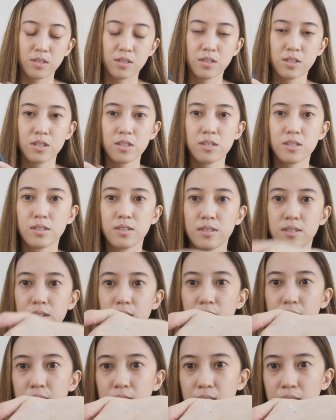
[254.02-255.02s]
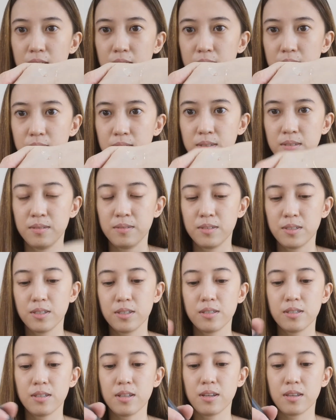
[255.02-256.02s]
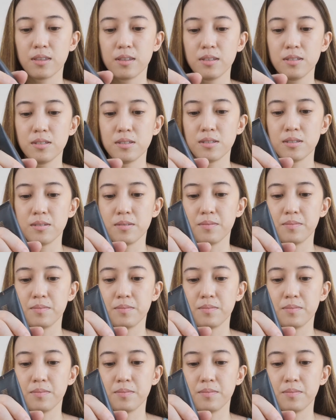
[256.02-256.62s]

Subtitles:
just a little, just like this.